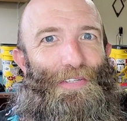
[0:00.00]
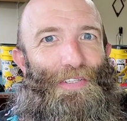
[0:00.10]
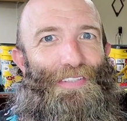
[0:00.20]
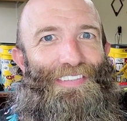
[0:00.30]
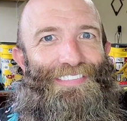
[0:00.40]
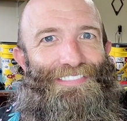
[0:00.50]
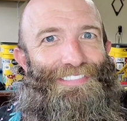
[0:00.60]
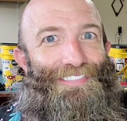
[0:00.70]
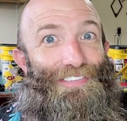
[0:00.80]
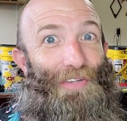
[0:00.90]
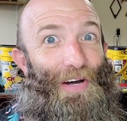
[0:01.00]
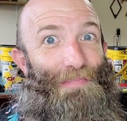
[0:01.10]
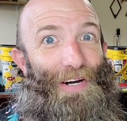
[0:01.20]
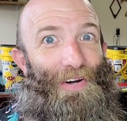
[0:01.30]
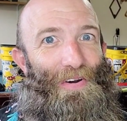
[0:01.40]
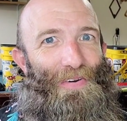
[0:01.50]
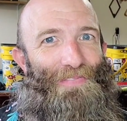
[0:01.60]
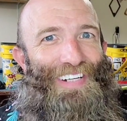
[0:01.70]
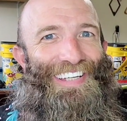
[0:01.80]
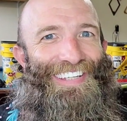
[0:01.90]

crew? So I'm home.